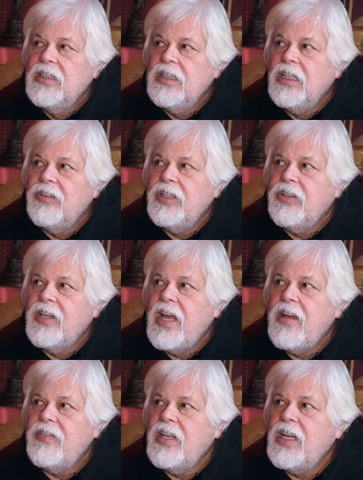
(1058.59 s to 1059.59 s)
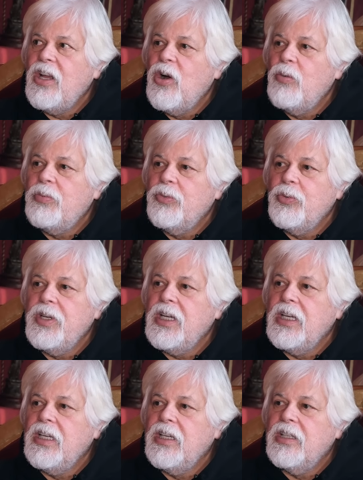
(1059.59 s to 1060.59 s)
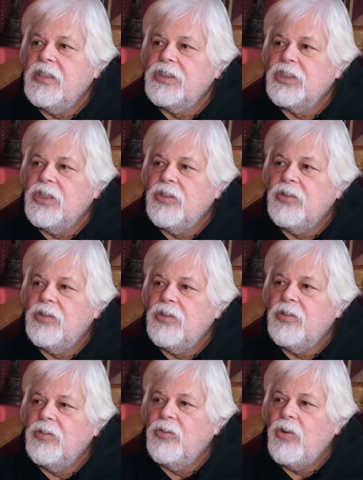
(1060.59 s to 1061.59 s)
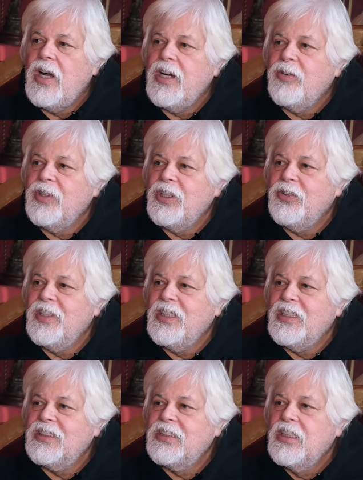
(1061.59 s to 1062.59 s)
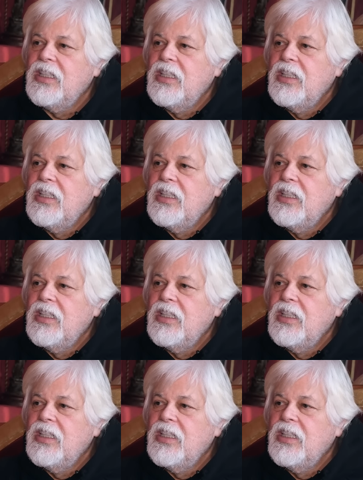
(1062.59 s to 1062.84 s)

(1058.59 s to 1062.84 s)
we don't have any hope of winning here, so why are we doing this?